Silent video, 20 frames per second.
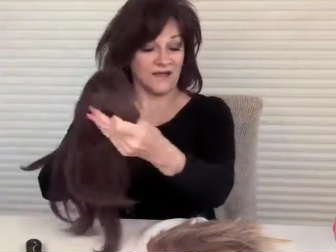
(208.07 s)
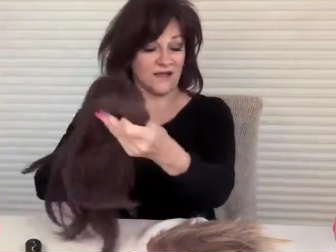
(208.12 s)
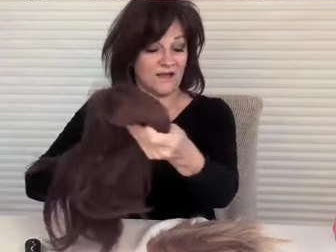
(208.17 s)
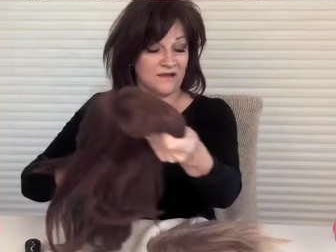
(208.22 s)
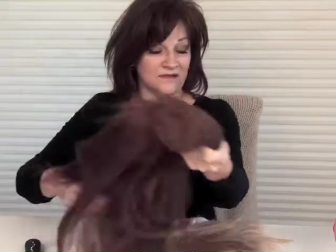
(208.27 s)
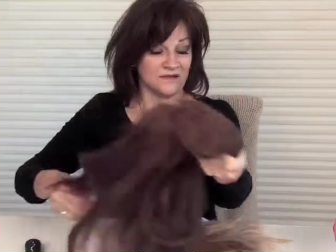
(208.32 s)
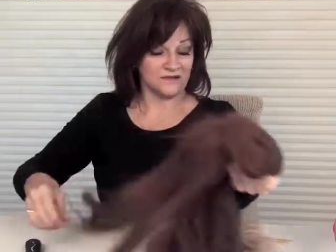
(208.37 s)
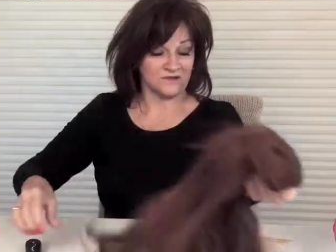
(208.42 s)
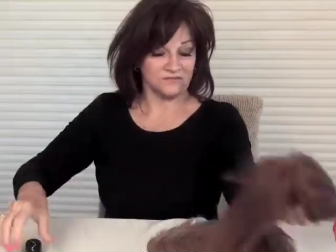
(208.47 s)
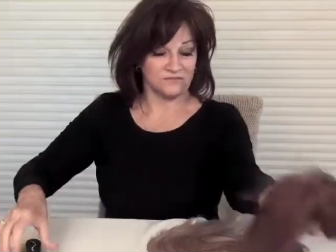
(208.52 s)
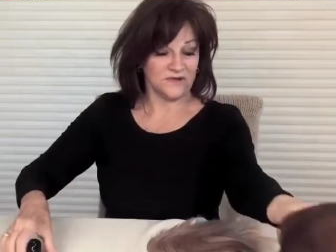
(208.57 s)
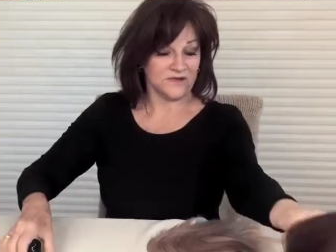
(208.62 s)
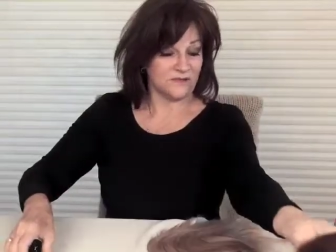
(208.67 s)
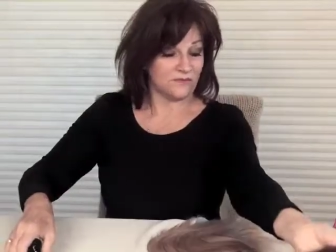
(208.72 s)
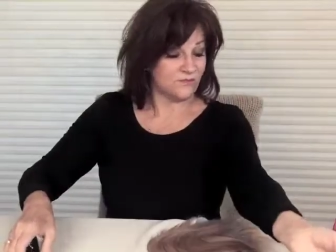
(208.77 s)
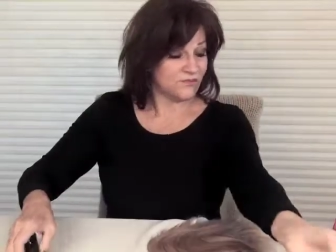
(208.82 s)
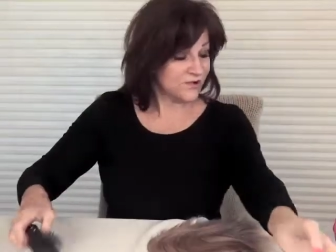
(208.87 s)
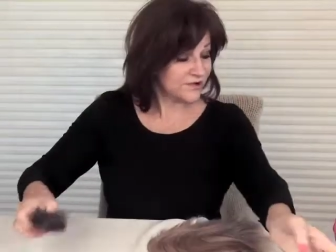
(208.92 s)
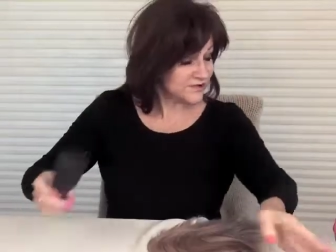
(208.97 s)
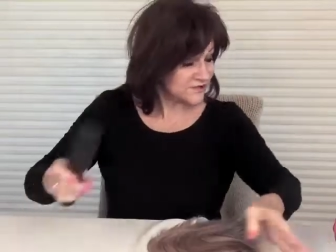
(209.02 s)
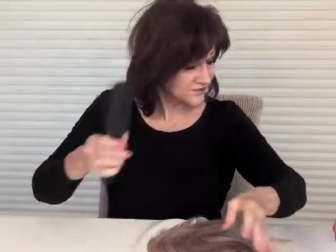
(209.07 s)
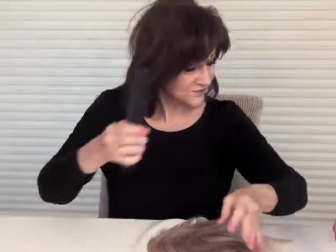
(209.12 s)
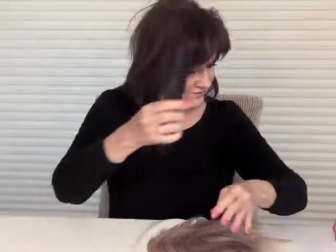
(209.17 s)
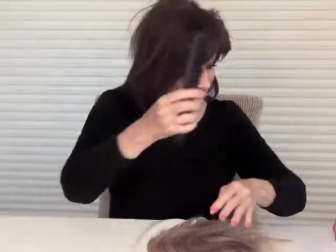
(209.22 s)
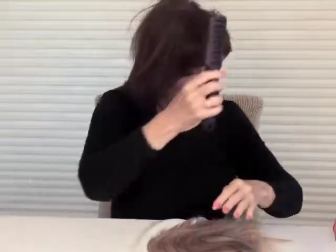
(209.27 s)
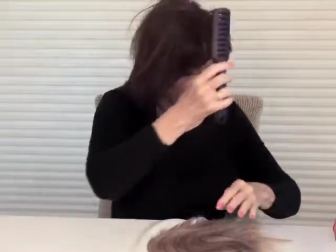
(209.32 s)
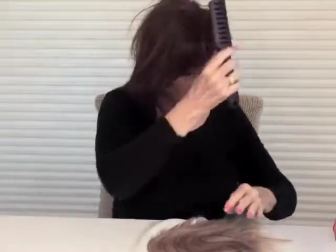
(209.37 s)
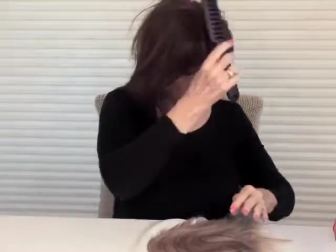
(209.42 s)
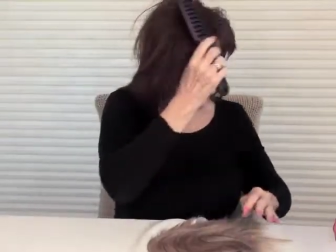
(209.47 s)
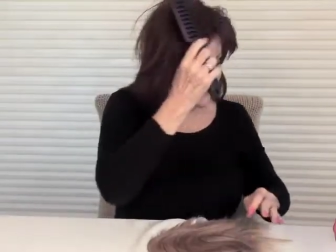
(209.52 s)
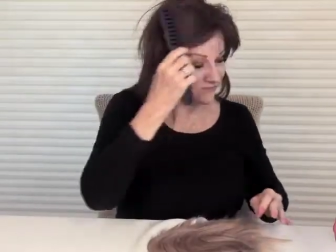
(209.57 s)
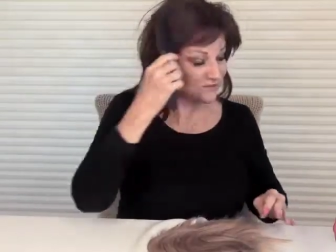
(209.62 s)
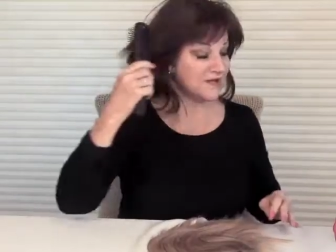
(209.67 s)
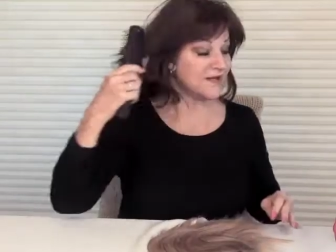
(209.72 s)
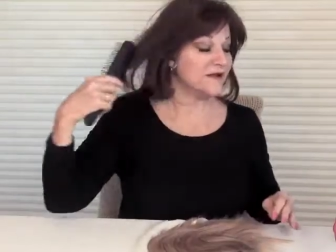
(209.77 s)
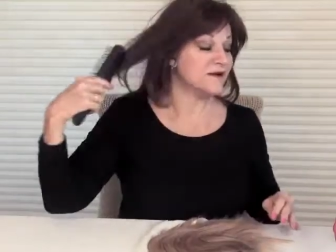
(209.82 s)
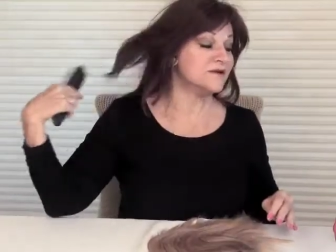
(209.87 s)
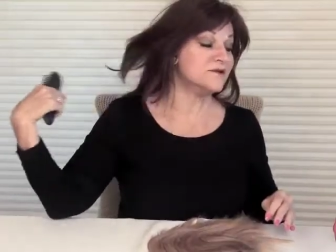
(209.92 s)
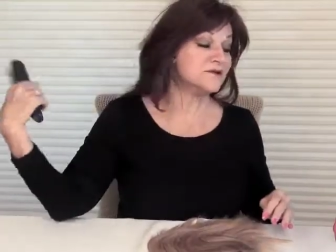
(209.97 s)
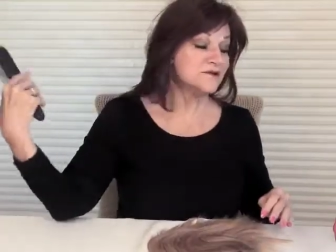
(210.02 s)
I'm going to run a brush through my own
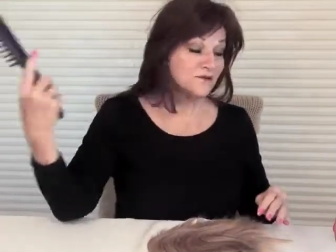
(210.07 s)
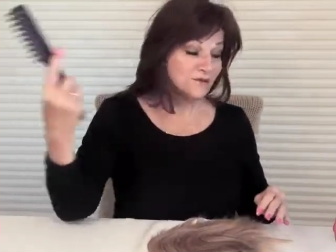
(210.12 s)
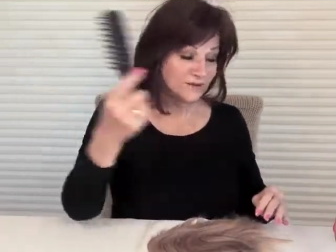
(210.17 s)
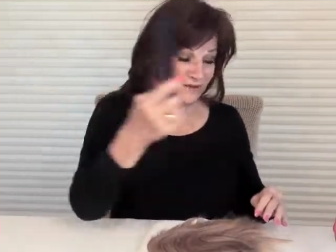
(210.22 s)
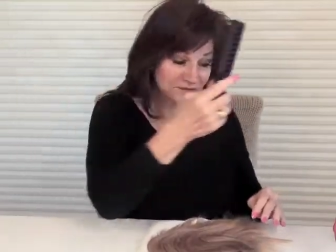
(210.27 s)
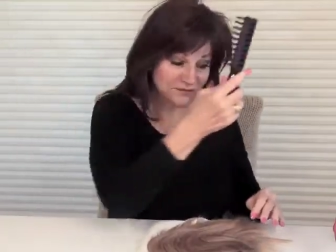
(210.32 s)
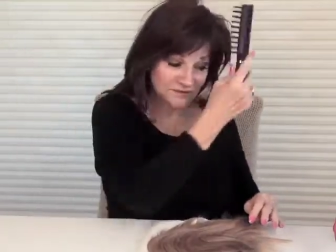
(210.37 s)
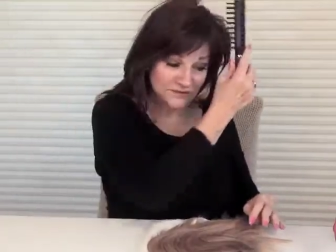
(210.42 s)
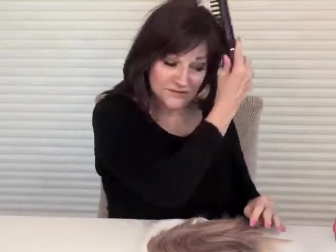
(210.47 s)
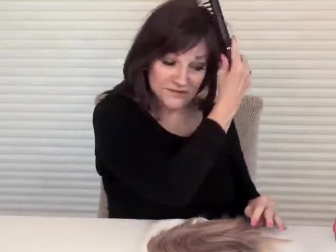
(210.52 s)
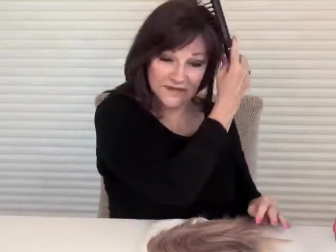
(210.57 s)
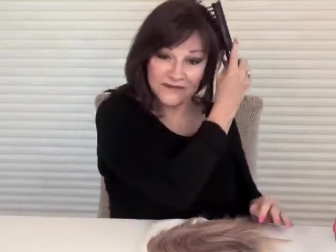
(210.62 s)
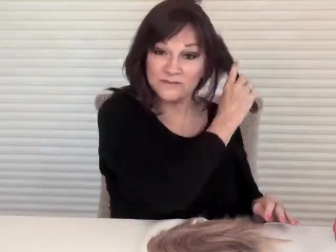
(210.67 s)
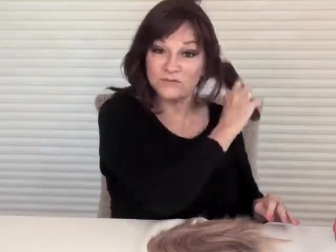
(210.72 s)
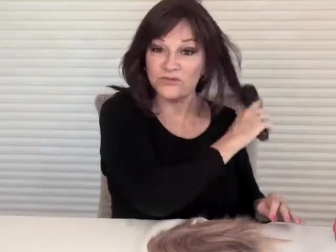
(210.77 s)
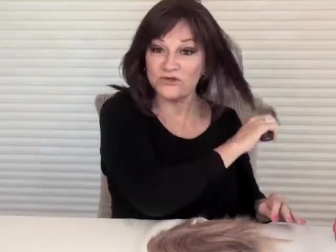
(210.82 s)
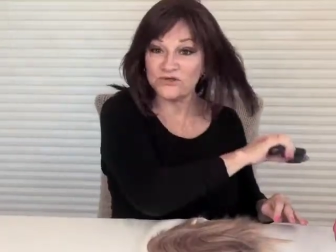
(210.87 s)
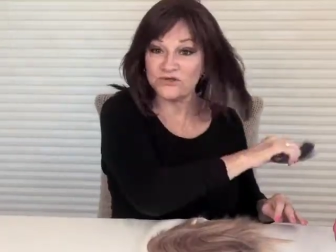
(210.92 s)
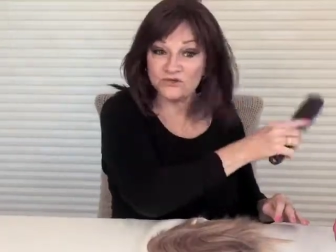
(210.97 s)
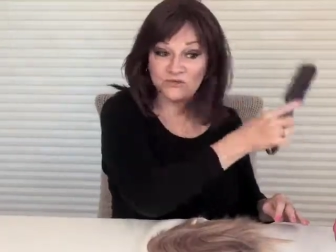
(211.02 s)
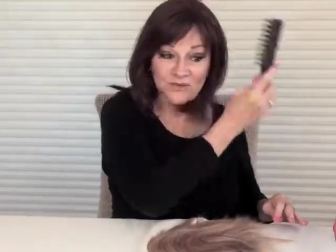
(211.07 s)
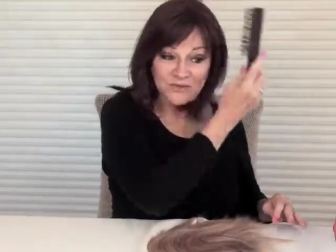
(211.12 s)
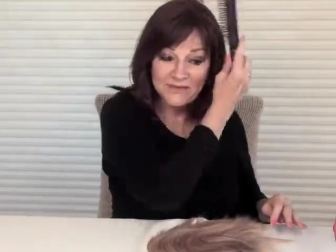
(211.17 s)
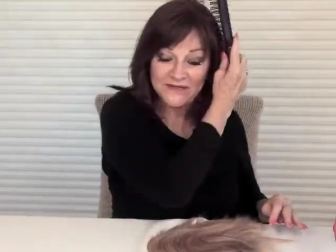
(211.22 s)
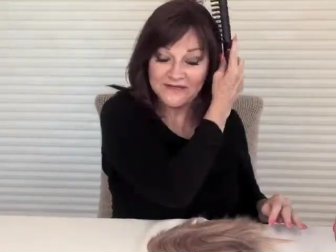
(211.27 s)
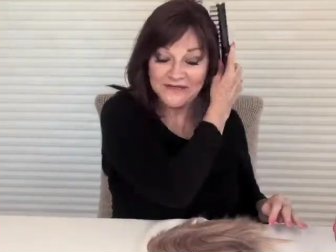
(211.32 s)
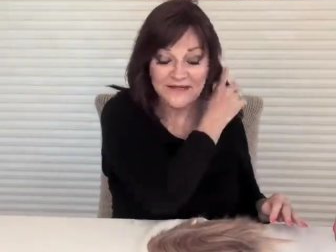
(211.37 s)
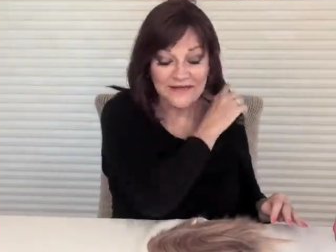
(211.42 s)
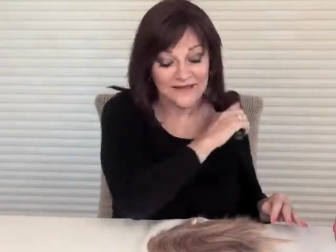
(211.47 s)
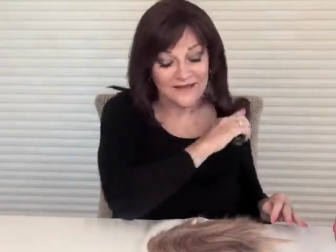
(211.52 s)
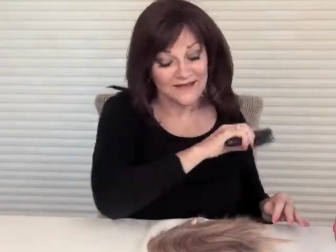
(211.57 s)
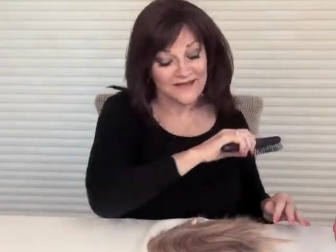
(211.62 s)
hair so I don't look like bush woman.